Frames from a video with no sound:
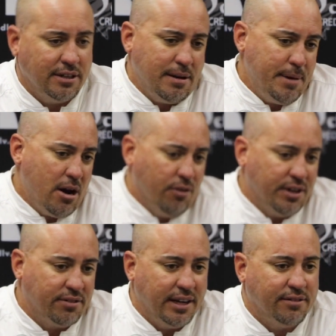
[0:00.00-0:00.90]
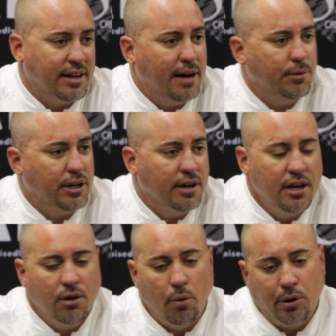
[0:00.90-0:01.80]
I mean, it all dictates that when you
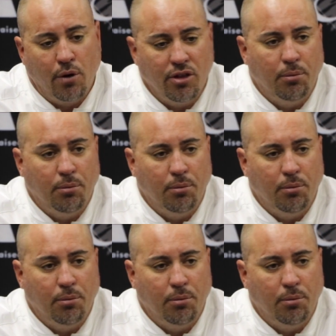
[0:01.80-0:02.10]
when we run